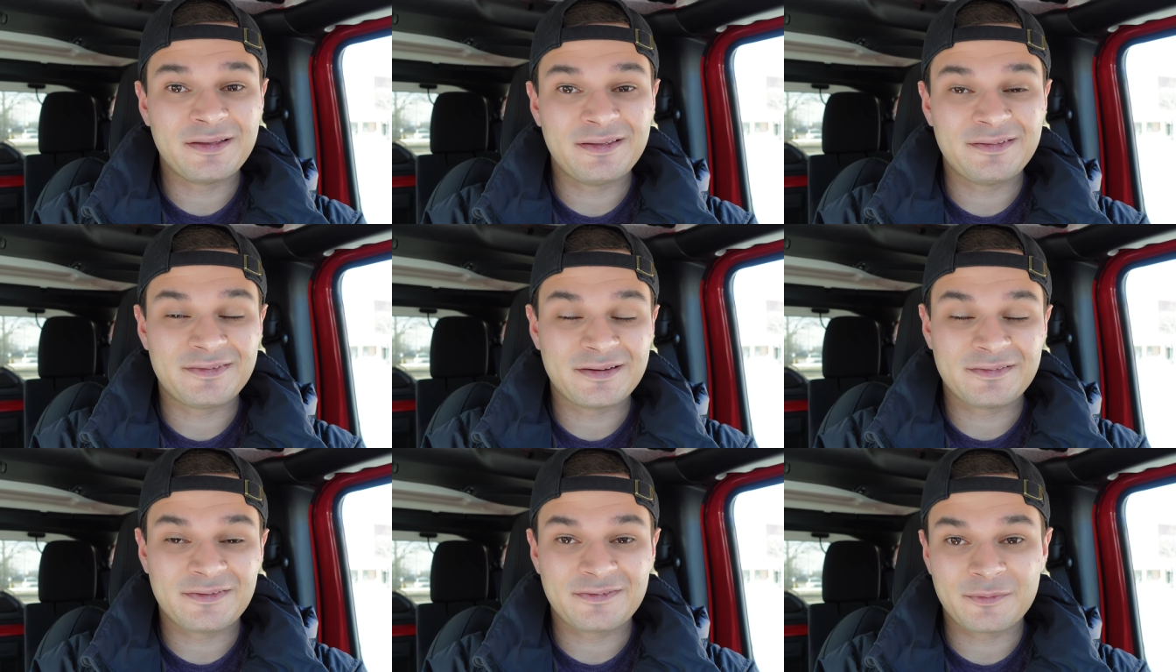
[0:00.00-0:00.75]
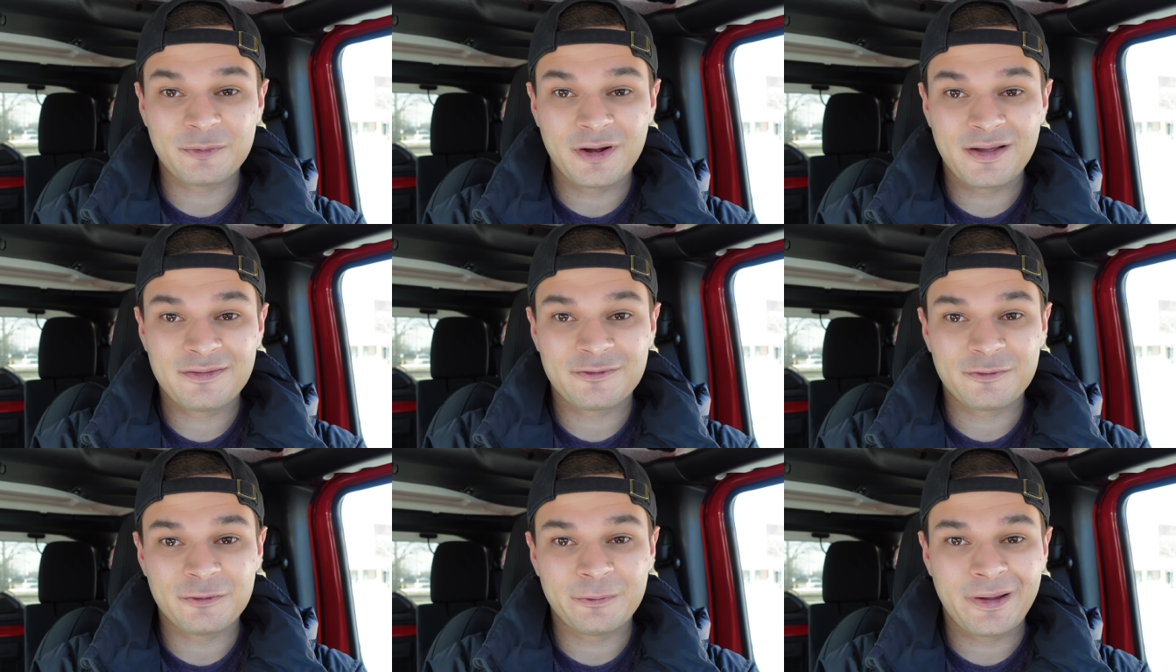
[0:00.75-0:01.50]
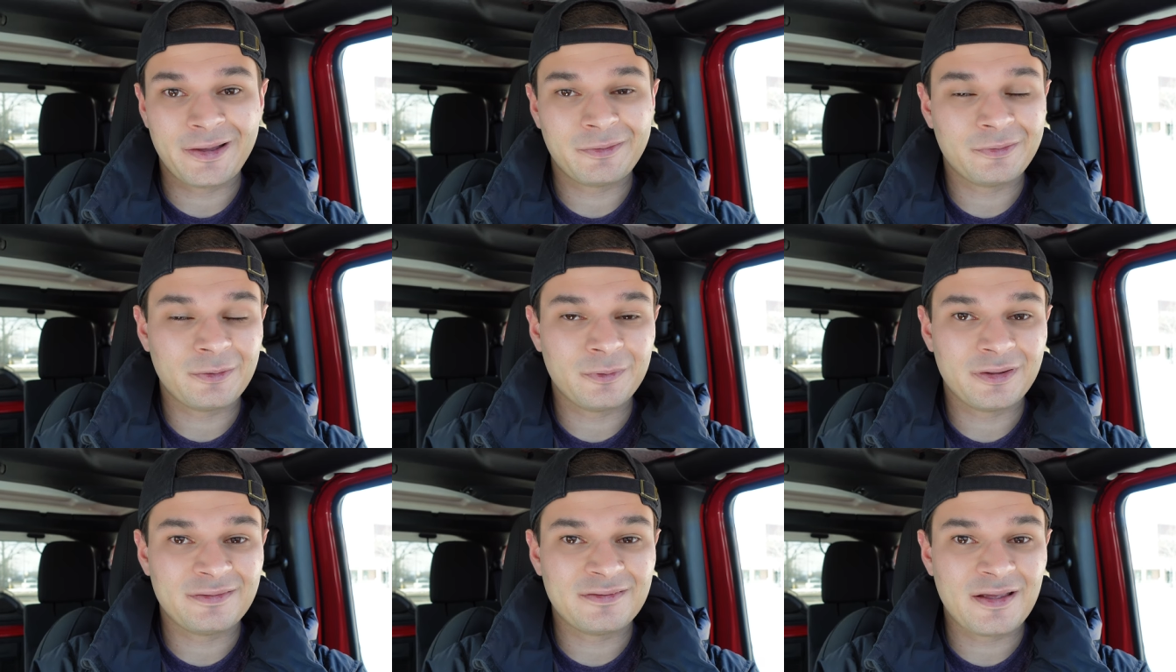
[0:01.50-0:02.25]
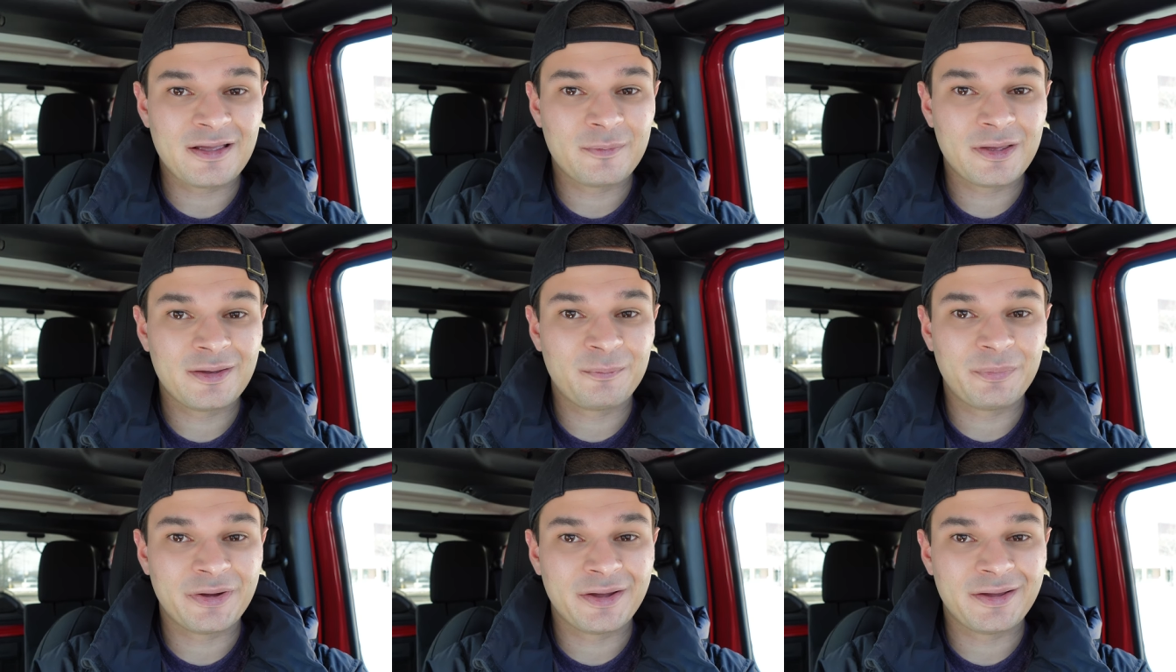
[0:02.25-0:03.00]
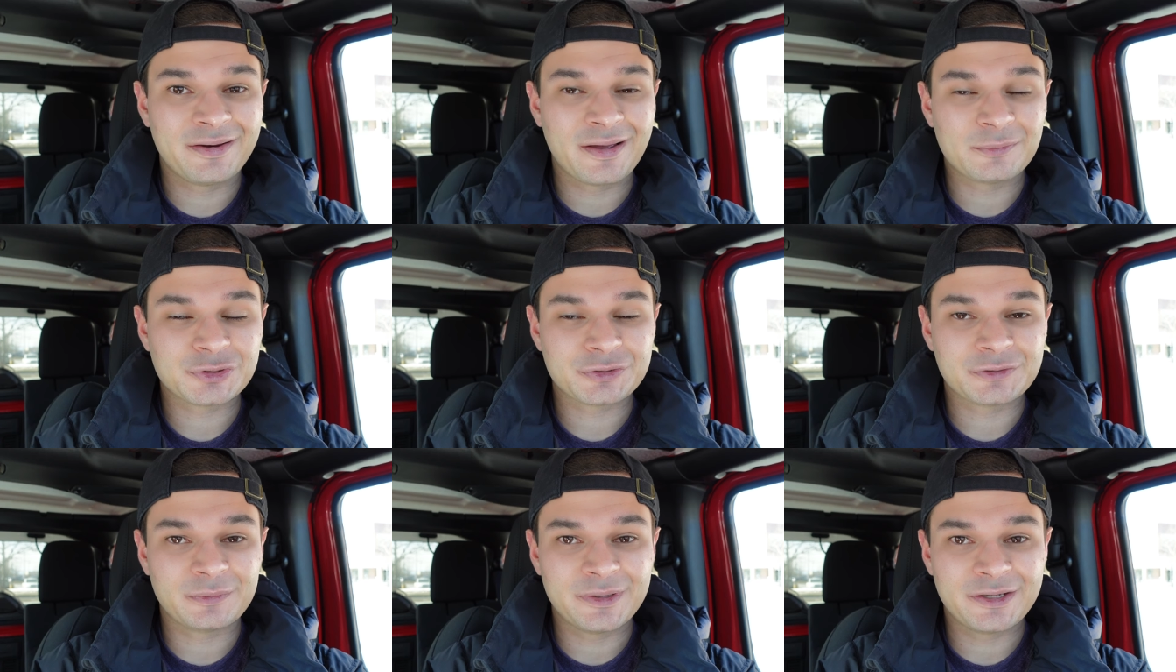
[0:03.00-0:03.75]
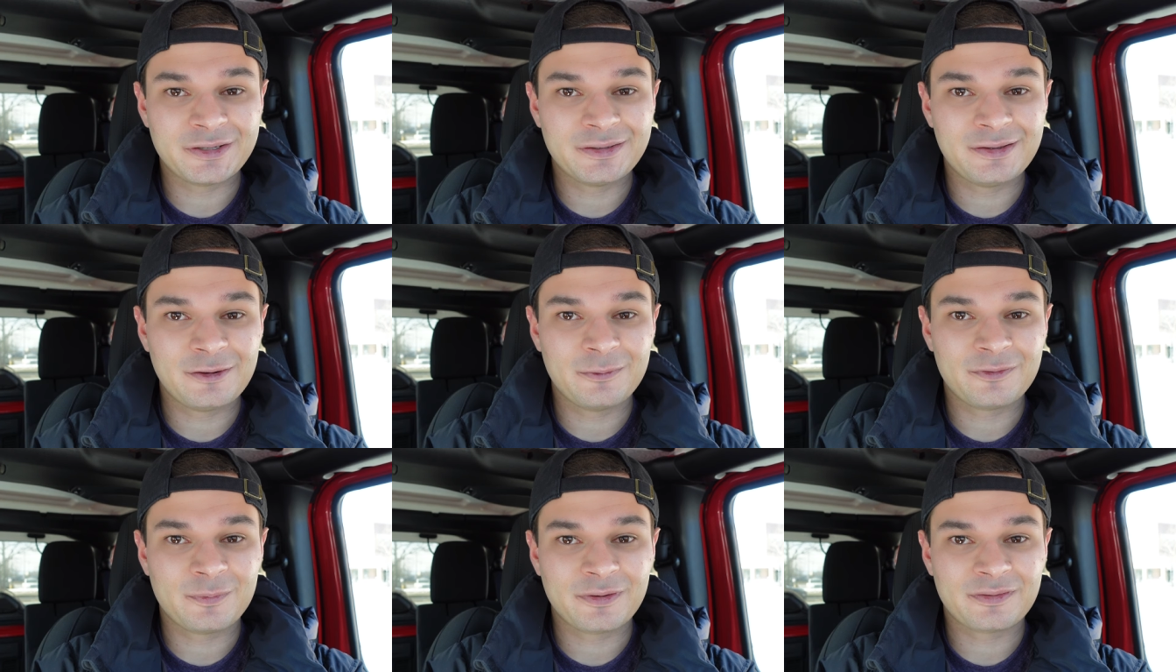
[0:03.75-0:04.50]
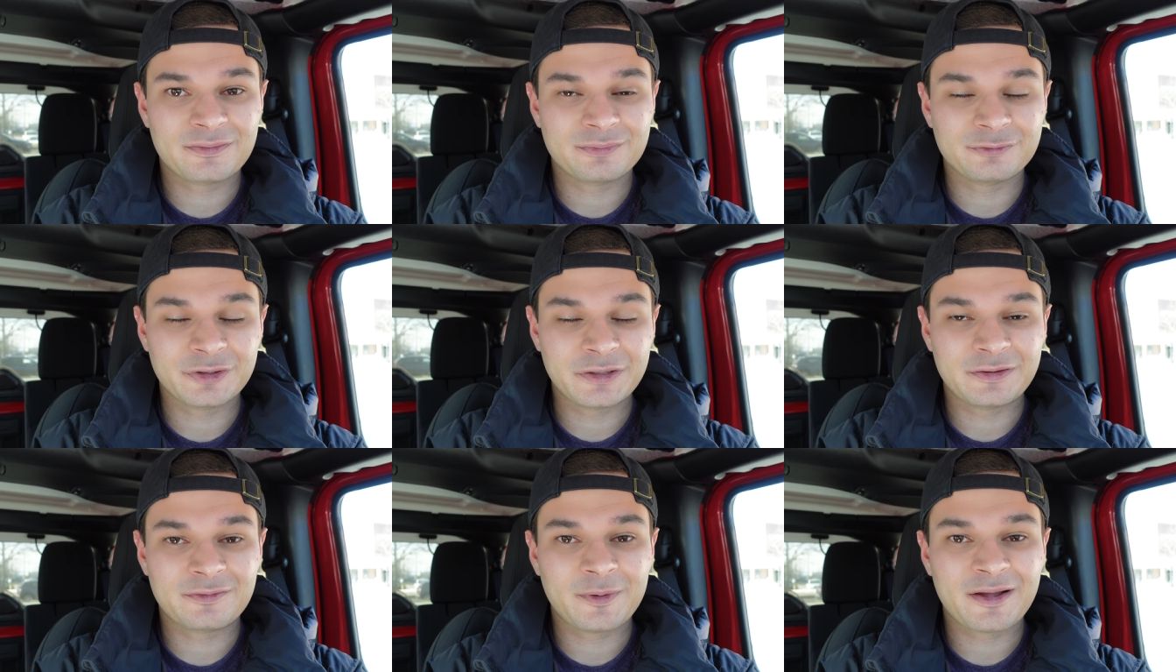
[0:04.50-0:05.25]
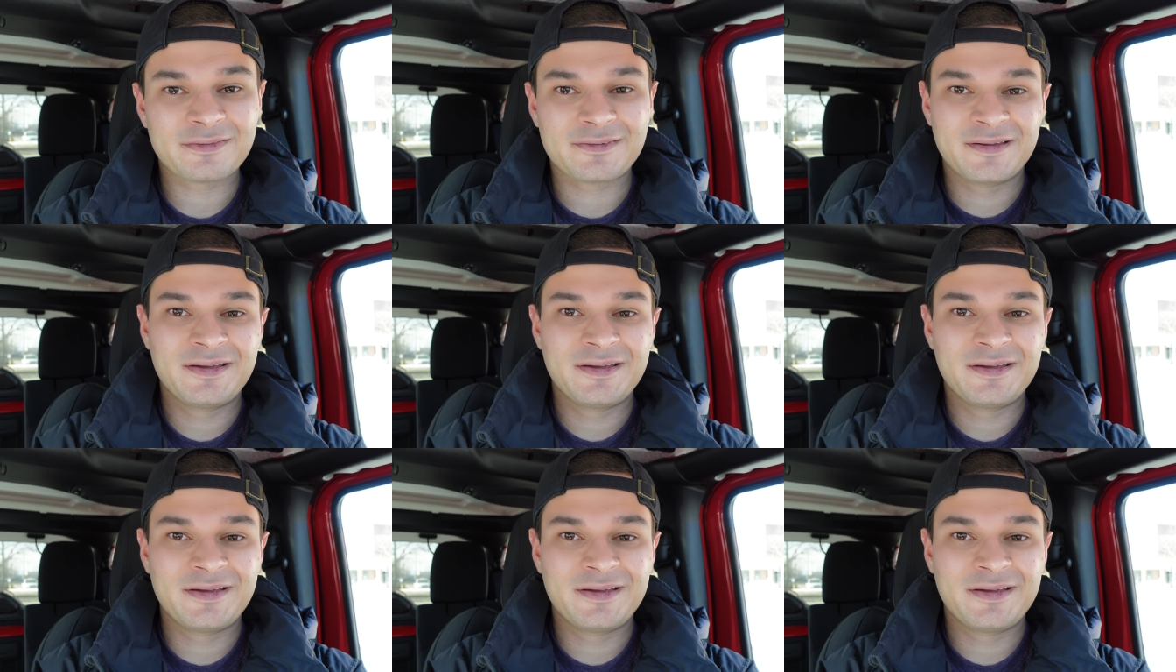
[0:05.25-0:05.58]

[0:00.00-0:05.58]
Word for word: He said it's a surprise, so I don't know where he's taking me, but I'm sure it'll be good. He always picks really good spots.